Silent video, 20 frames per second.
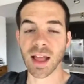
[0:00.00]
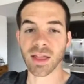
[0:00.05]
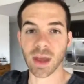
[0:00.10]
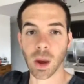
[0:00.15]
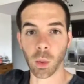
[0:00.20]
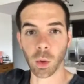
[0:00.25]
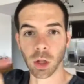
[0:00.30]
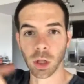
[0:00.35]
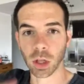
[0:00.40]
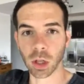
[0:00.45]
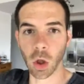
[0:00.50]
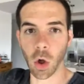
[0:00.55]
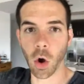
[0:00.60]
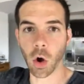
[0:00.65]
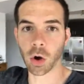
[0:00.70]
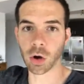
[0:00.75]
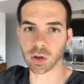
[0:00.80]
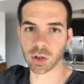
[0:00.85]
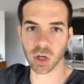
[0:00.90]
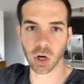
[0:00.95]
that will
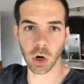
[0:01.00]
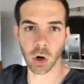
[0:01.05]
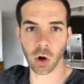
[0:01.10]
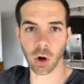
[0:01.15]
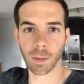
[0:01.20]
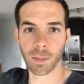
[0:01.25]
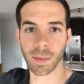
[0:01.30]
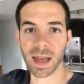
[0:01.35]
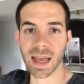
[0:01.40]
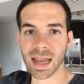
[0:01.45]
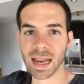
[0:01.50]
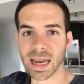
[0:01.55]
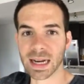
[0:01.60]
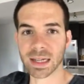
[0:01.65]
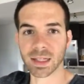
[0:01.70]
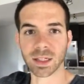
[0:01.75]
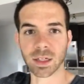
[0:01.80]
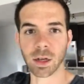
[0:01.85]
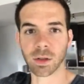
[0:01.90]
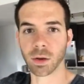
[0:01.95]
long-term get
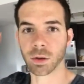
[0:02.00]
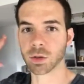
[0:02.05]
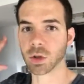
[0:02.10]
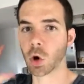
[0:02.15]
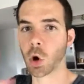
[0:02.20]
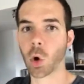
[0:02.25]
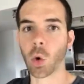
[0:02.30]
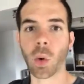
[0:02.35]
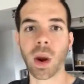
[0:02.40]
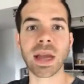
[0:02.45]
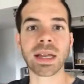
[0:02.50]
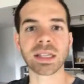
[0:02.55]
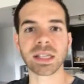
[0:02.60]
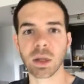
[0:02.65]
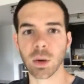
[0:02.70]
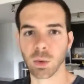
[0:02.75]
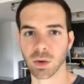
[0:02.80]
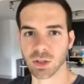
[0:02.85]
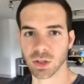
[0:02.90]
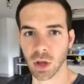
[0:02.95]
us to those
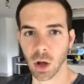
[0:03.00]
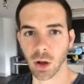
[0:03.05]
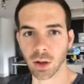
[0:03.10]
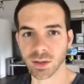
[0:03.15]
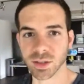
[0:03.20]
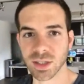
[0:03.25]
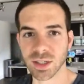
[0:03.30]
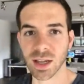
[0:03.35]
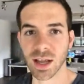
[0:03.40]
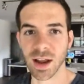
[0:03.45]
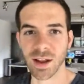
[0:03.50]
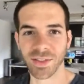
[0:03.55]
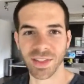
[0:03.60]
crazy results